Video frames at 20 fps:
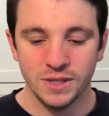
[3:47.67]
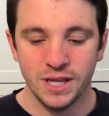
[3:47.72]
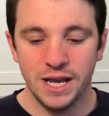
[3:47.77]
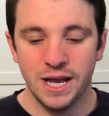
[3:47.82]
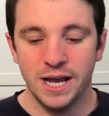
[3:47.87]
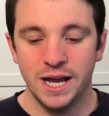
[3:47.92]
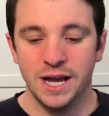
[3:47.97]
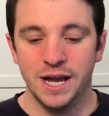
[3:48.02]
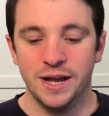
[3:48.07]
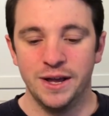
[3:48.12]

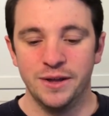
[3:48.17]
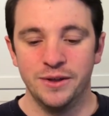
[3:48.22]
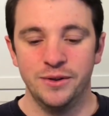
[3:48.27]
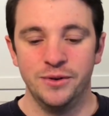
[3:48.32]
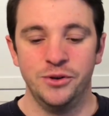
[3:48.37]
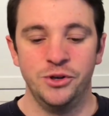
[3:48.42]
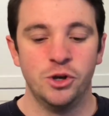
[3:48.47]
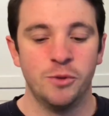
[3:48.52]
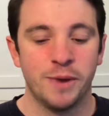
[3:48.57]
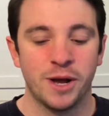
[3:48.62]

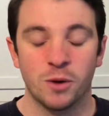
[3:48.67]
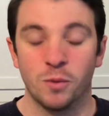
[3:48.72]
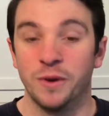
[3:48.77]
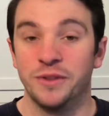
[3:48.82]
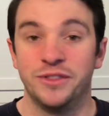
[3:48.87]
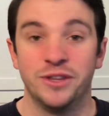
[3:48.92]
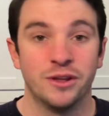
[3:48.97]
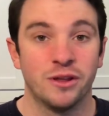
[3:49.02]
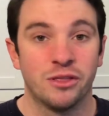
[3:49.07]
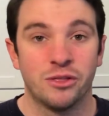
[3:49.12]
no matter
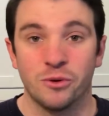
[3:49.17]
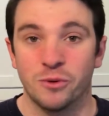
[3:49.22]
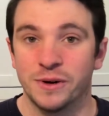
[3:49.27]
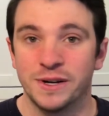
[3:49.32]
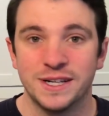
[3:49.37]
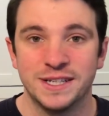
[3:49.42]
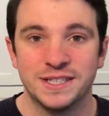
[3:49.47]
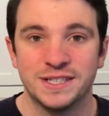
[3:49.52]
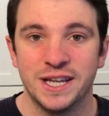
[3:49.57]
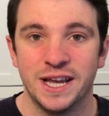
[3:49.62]
what the
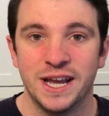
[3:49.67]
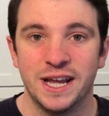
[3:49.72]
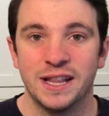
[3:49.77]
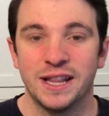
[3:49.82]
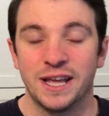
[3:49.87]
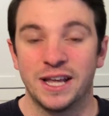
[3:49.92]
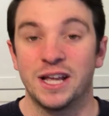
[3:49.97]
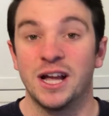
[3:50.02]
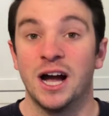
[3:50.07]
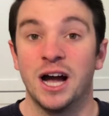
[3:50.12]
authorities say.
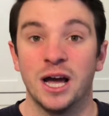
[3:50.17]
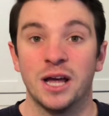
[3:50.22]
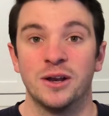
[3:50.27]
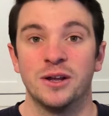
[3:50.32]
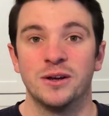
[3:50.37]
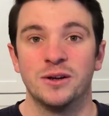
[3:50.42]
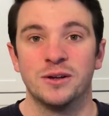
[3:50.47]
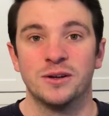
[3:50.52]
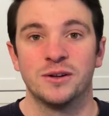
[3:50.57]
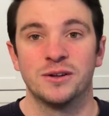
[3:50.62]
Like
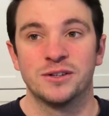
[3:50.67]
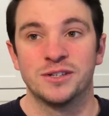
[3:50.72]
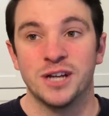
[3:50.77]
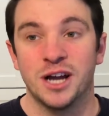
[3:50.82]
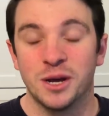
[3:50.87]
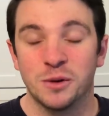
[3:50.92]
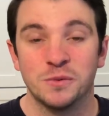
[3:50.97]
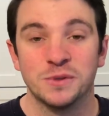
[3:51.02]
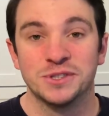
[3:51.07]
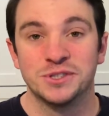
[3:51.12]
God
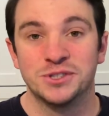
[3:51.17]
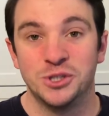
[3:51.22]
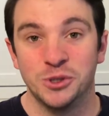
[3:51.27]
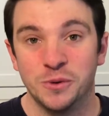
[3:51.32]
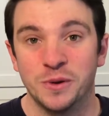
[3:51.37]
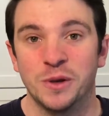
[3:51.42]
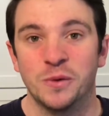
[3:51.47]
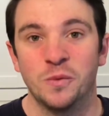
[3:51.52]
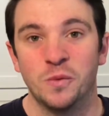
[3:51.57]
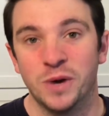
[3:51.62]
was
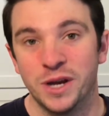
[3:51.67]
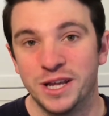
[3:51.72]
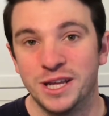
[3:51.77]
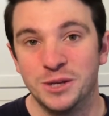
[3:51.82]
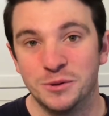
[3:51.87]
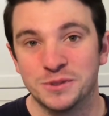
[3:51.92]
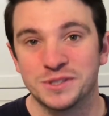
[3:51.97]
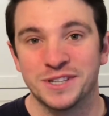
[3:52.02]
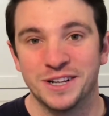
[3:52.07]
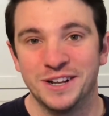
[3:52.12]
doing what He
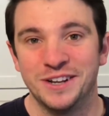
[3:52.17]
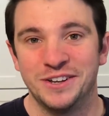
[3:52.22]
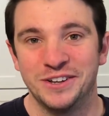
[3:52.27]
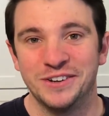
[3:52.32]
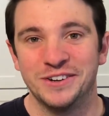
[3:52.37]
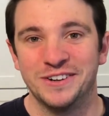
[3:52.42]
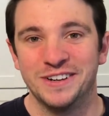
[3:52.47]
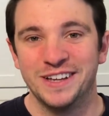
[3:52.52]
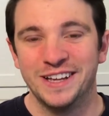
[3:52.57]
was going to do.